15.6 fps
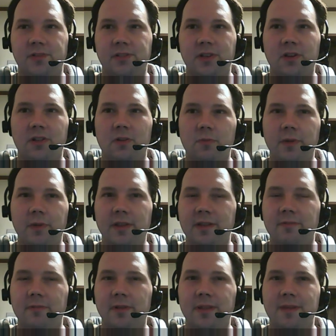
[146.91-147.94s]
still a
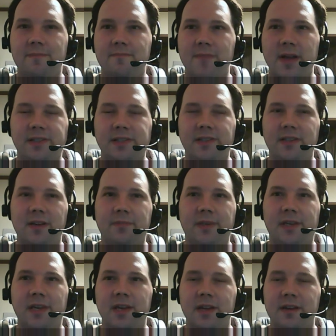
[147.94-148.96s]
really, really messed up
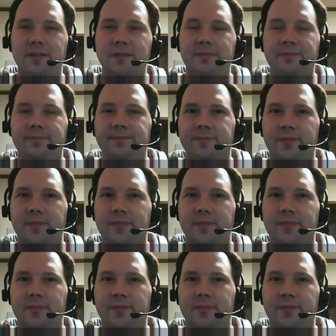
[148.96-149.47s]
kid.